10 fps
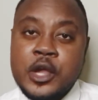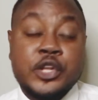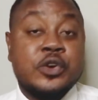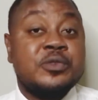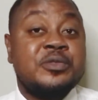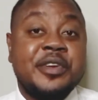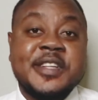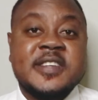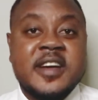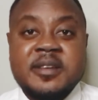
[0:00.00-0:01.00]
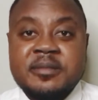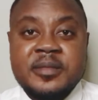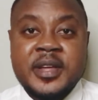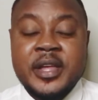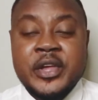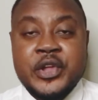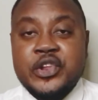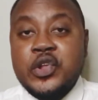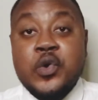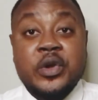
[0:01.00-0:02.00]
no free time,
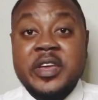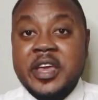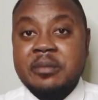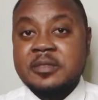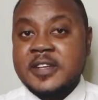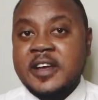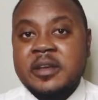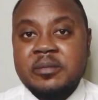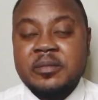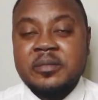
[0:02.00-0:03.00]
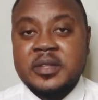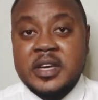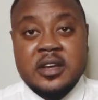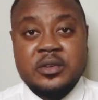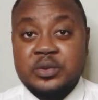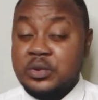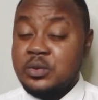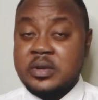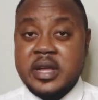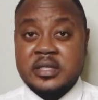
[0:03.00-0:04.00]
no game time. Yeah, you do
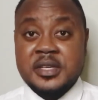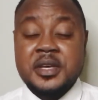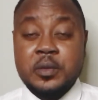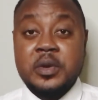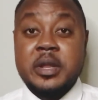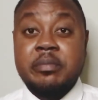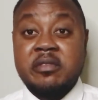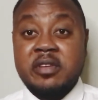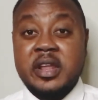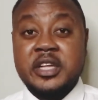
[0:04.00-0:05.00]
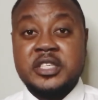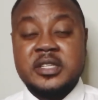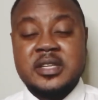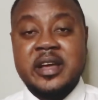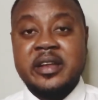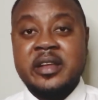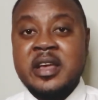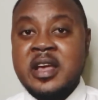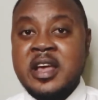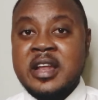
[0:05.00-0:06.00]
that, take away the privileges. And
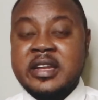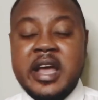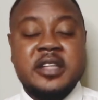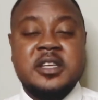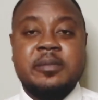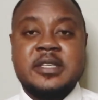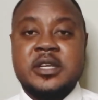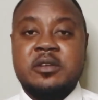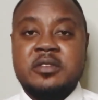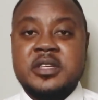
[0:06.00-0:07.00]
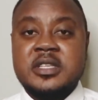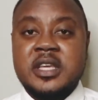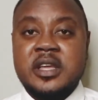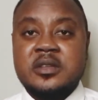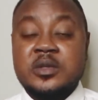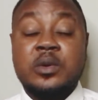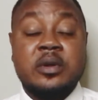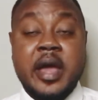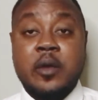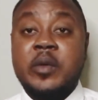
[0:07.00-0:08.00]
90% of these kids don't
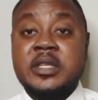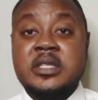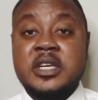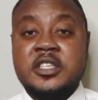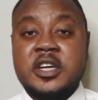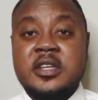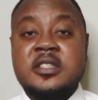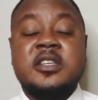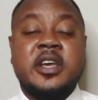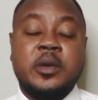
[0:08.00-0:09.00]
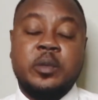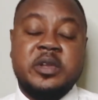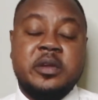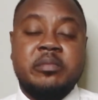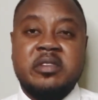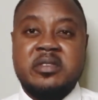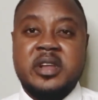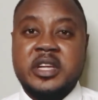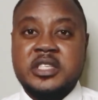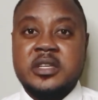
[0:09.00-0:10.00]
like when teachers take away their
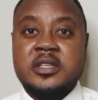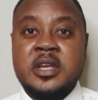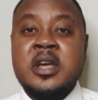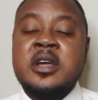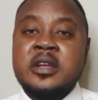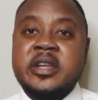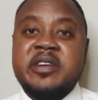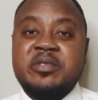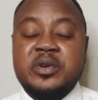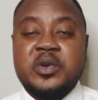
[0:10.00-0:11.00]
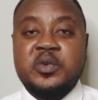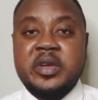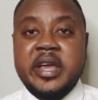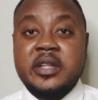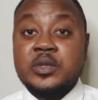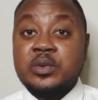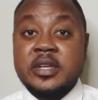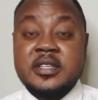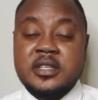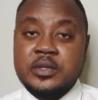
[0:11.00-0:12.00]
privileges. Therefore, they will get to
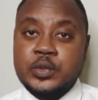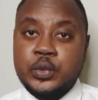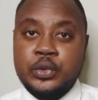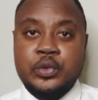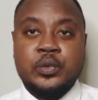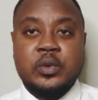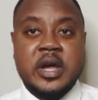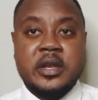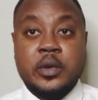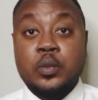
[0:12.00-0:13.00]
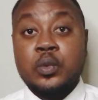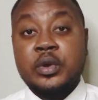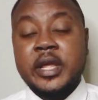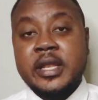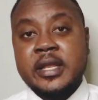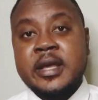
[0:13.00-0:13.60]
listen to you and they wouldn't